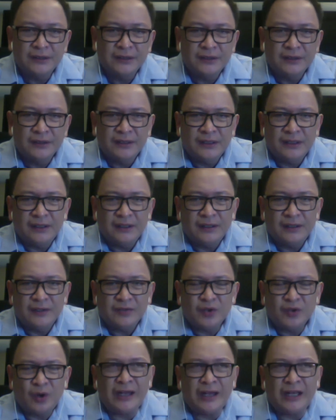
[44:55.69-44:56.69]
So yeah.
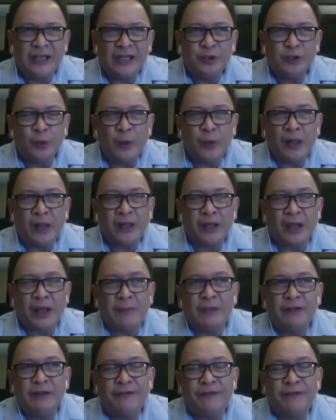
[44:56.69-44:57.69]
I really do welcome.
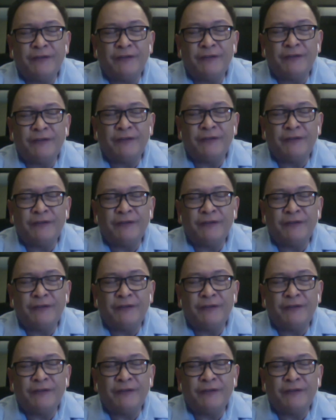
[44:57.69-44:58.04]
In fact,